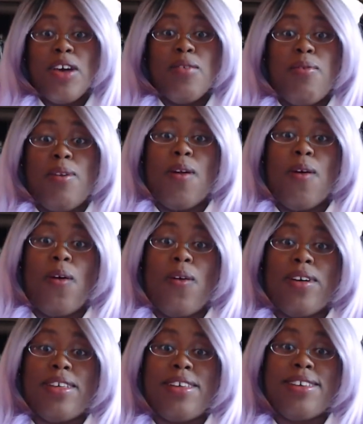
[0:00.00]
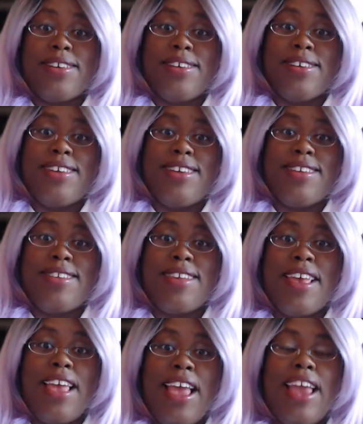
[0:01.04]
vlog, because
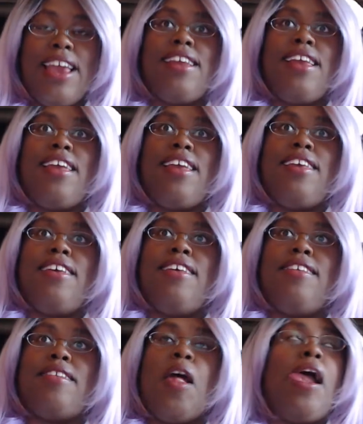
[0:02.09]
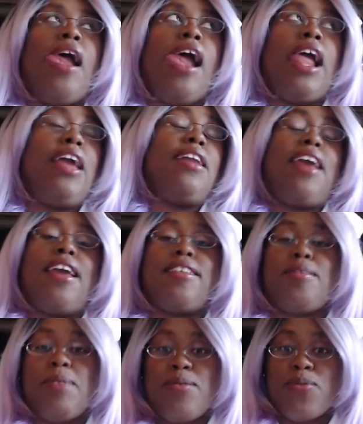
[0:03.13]
it is and has
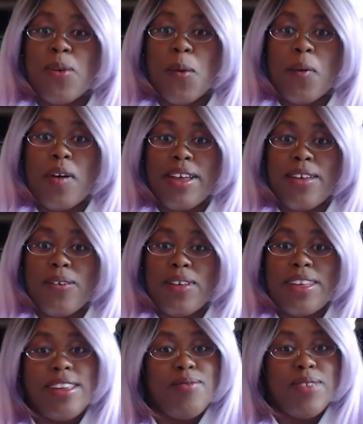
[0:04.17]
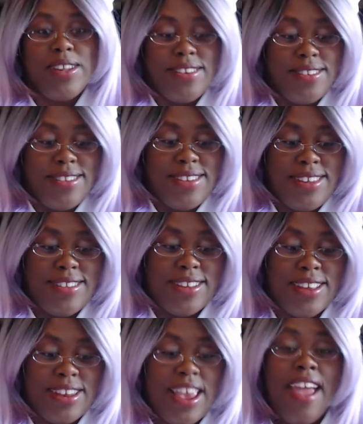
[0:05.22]
been for a while convention
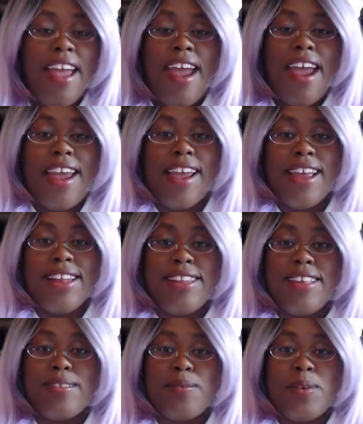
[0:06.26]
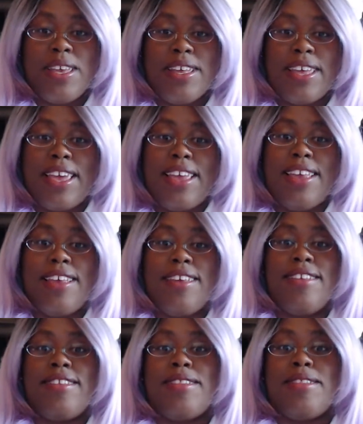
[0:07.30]
season, and this week
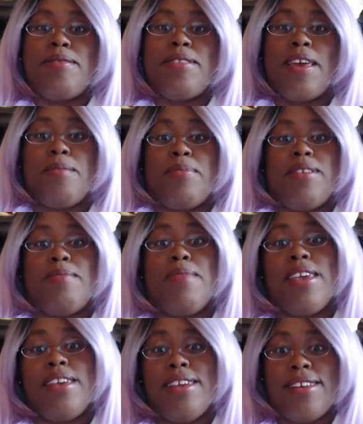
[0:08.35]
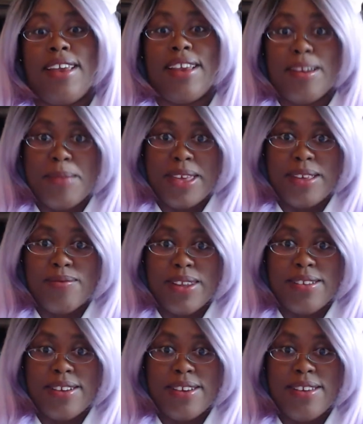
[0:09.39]
is Tampa's main anime
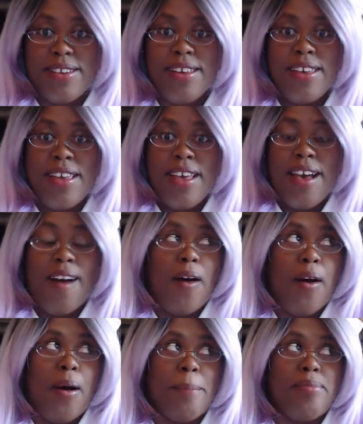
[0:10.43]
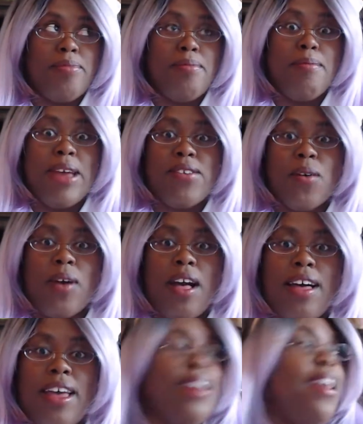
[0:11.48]
convention, um
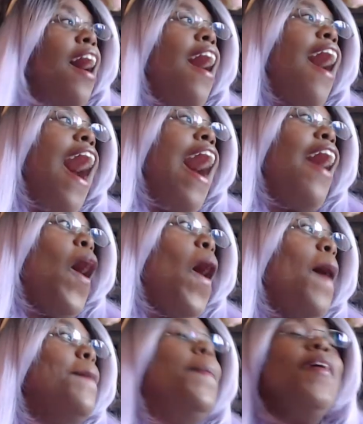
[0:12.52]
MetroCon. Um